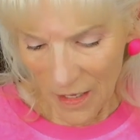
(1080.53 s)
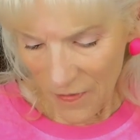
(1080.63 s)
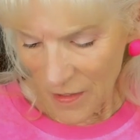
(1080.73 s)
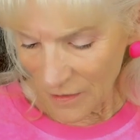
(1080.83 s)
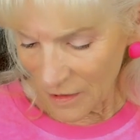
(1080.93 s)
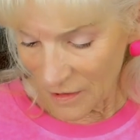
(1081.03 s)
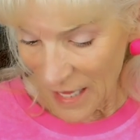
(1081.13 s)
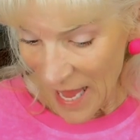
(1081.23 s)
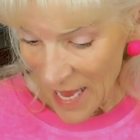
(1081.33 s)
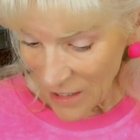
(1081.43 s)
This is
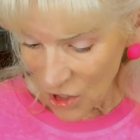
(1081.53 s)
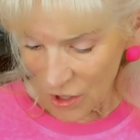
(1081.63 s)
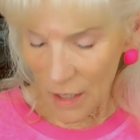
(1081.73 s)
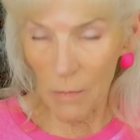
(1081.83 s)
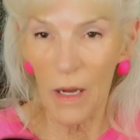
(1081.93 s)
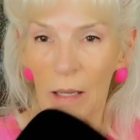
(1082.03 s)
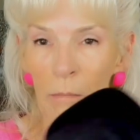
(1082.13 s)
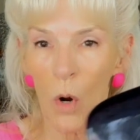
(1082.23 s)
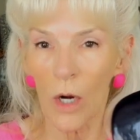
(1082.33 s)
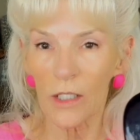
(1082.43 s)
actually by
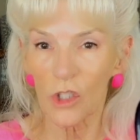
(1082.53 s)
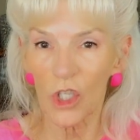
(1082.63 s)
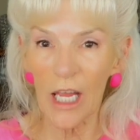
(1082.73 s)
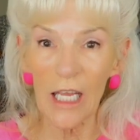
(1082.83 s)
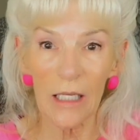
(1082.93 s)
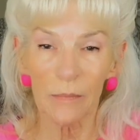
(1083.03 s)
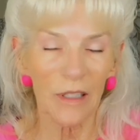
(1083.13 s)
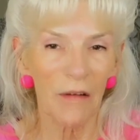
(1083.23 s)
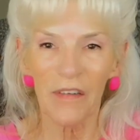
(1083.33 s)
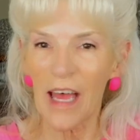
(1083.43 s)
Marc Jacobs.
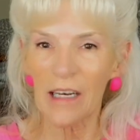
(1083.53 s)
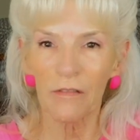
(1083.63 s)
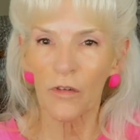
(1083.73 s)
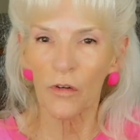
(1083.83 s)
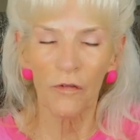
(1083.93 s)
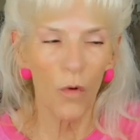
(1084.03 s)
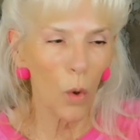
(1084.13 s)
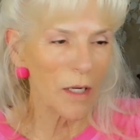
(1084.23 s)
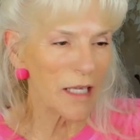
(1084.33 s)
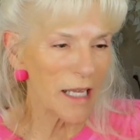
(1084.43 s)
I've had it for
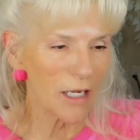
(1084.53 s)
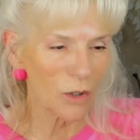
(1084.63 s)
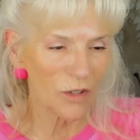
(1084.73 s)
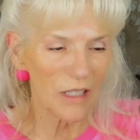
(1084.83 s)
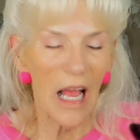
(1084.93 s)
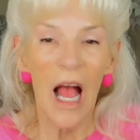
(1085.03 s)
4 years.